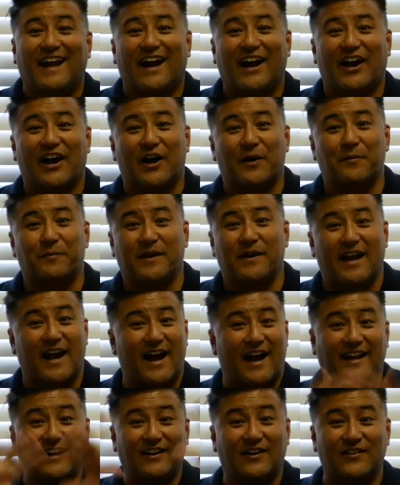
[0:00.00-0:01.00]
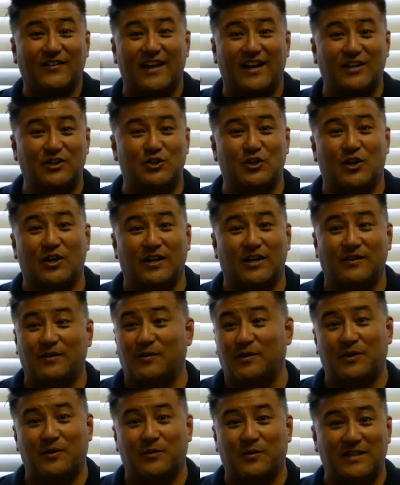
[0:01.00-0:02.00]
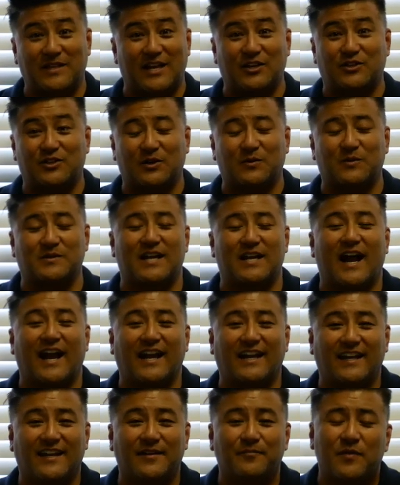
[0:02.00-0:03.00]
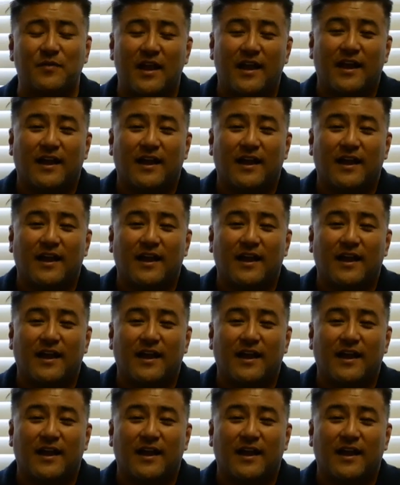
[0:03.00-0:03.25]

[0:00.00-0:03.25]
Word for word: uh, behind all that junk, you know, what that junk was hiding,